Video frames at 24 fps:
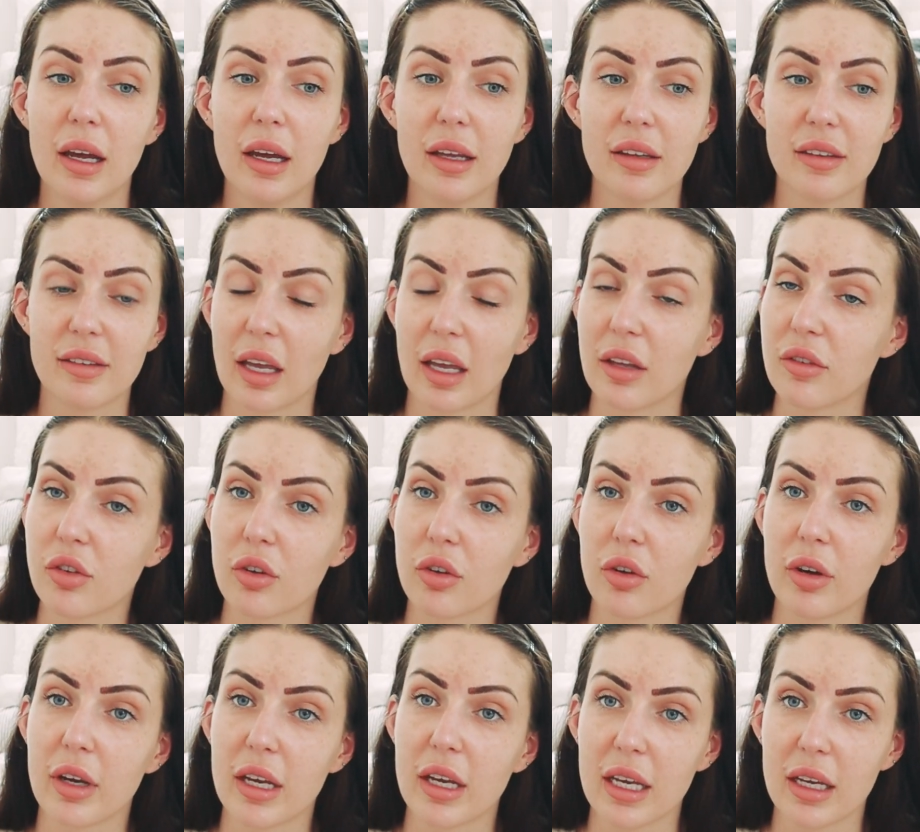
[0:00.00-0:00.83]

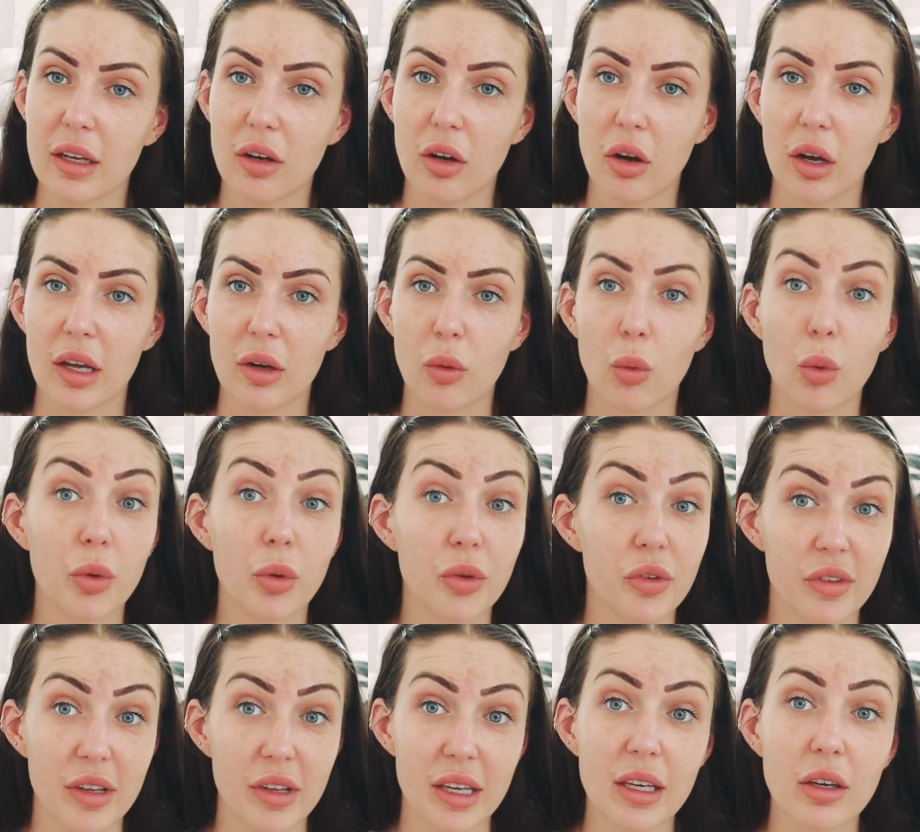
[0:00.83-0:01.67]
sunscreen or
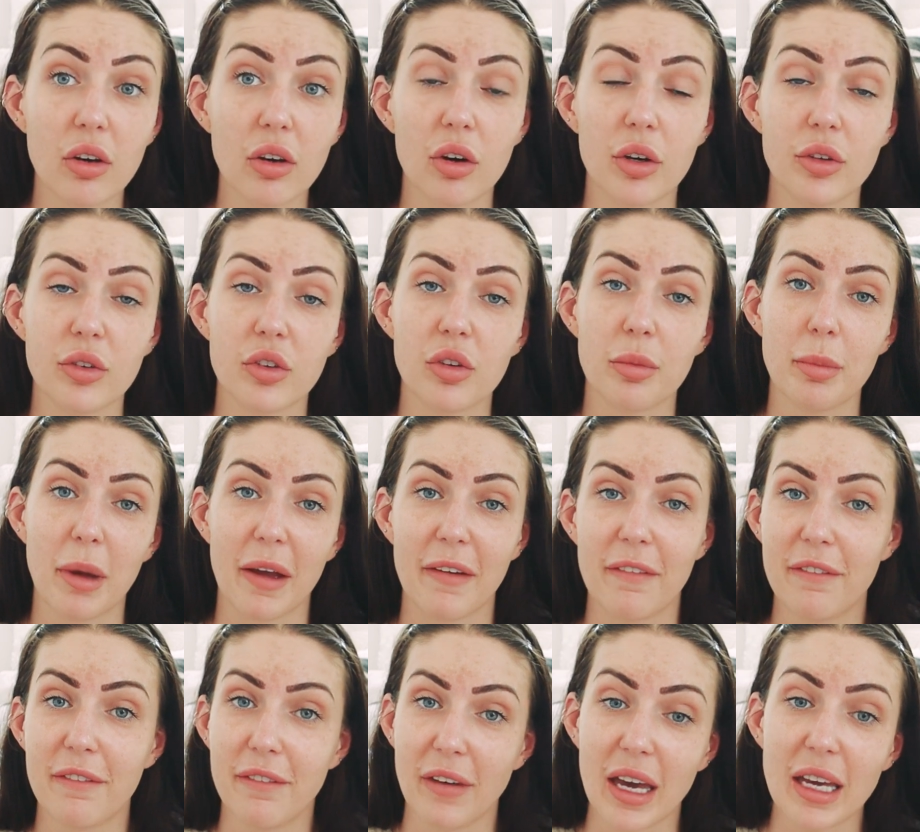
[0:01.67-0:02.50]
zinc onto my
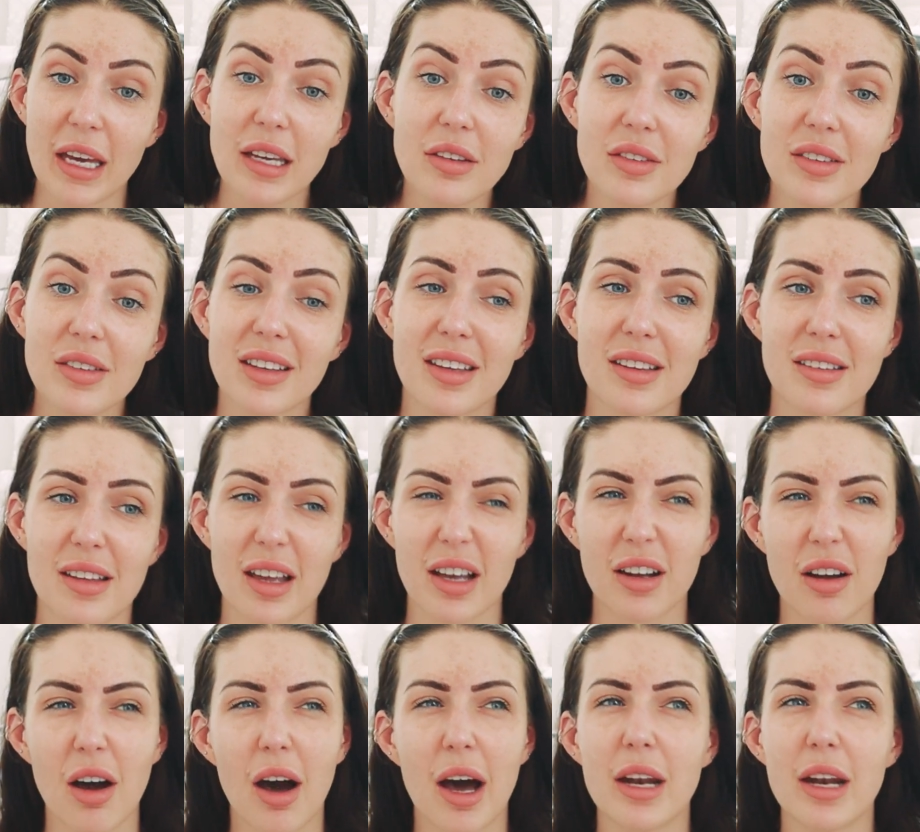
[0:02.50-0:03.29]
face, because I